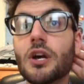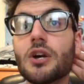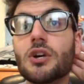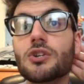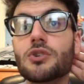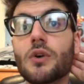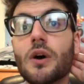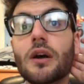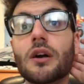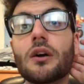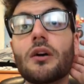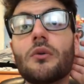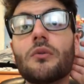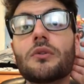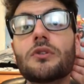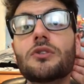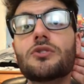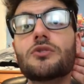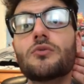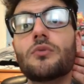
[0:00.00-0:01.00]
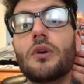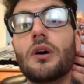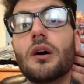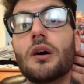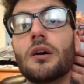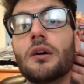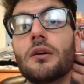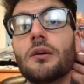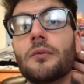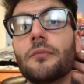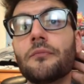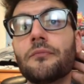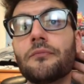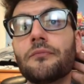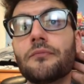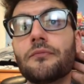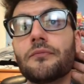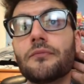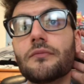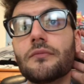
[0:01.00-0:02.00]
So I go into,
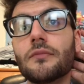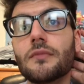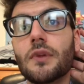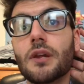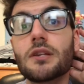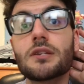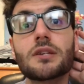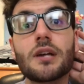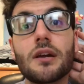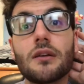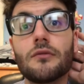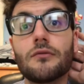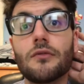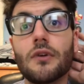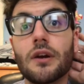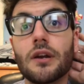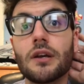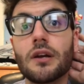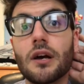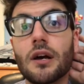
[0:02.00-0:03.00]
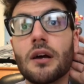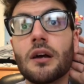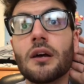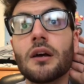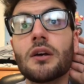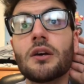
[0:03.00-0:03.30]
that's kind of funny, huh?